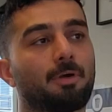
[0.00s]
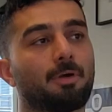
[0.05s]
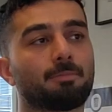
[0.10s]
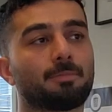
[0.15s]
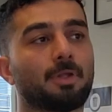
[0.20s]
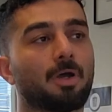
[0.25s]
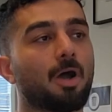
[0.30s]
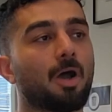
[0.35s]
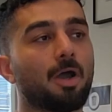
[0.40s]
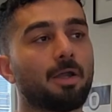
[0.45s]

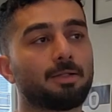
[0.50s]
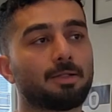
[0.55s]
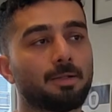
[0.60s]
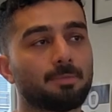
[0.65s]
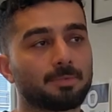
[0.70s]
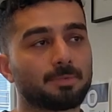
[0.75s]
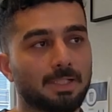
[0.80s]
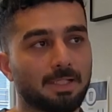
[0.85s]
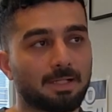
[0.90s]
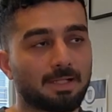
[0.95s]
the
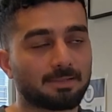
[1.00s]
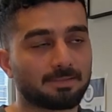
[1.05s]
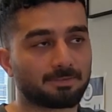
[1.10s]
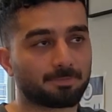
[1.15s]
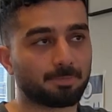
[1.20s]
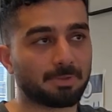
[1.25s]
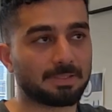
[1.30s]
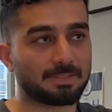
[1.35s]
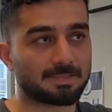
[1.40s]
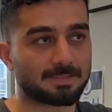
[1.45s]
items that has
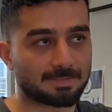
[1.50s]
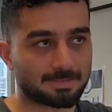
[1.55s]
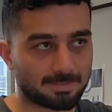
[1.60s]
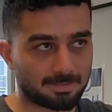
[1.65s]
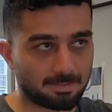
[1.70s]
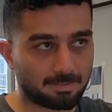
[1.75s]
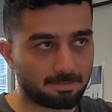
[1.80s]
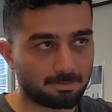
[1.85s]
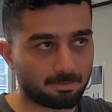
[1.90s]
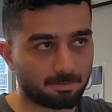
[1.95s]
been
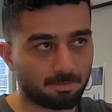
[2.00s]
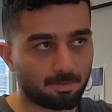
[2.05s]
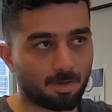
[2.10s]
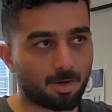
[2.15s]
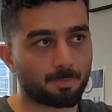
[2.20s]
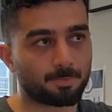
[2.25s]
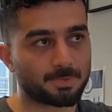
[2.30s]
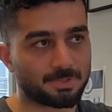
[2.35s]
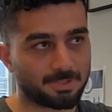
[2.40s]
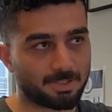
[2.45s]
seen,
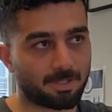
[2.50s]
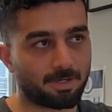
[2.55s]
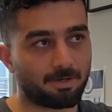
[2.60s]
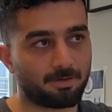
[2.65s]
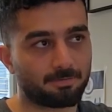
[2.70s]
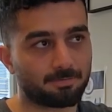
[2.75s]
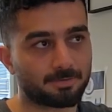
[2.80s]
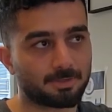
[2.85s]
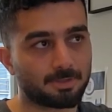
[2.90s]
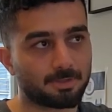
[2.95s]
observed,